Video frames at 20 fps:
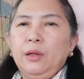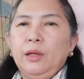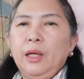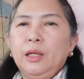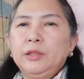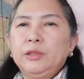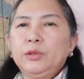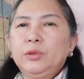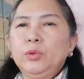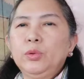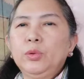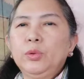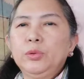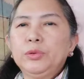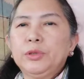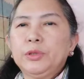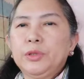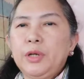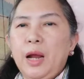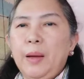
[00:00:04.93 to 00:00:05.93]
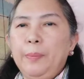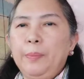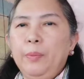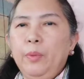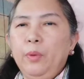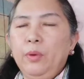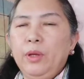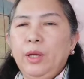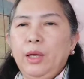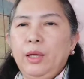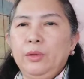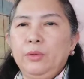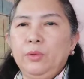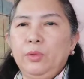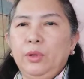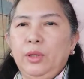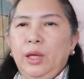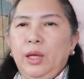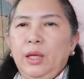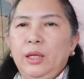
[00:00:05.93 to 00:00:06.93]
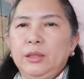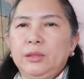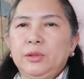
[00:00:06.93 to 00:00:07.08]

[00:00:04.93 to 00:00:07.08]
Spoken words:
let's do scrapbooking today.